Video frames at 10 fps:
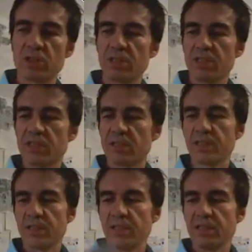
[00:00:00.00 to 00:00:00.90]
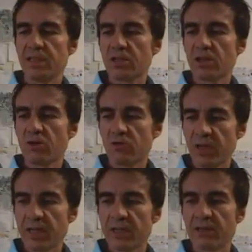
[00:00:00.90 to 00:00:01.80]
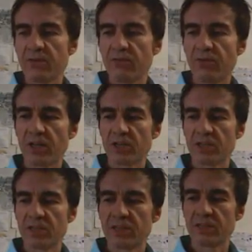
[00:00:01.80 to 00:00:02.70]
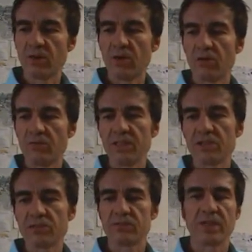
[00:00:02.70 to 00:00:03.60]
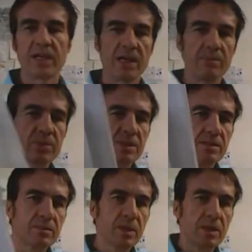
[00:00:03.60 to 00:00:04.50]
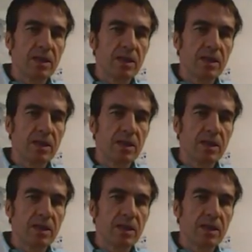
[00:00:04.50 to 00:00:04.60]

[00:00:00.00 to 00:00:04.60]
which is the Korean version of each of the games.